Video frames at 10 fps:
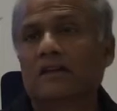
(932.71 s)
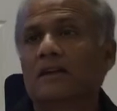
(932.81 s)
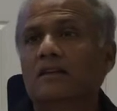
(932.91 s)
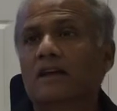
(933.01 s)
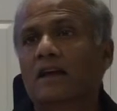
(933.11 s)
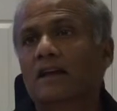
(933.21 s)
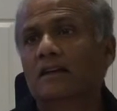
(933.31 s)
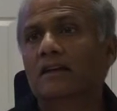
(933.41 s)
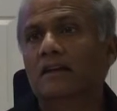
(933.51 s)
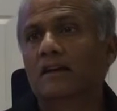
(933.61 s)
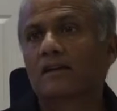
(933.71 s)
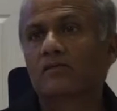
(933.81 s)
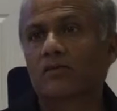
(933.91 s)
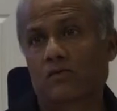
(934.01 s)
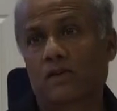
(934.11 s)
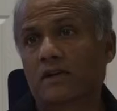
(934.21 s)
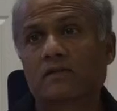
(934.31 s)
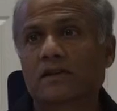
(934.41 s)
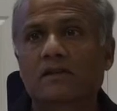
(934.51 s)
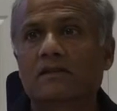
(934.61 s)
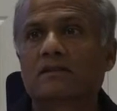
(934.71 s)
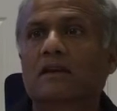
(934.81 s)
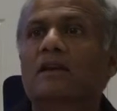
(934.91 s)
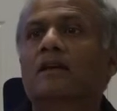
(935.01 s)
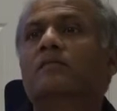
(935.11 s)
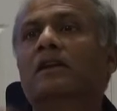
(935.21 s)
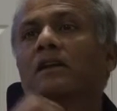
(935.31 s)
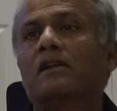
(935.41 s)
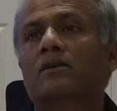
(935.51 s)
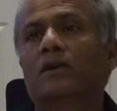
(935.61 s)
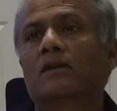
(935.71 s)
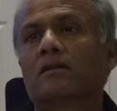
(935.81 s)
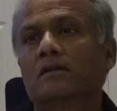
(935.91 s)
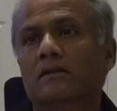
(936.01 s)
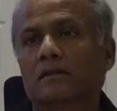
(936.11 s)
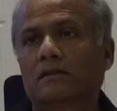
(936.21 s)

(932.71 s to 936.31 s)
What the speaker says: and they hate India for whatever reasons. Immediately you get hurt.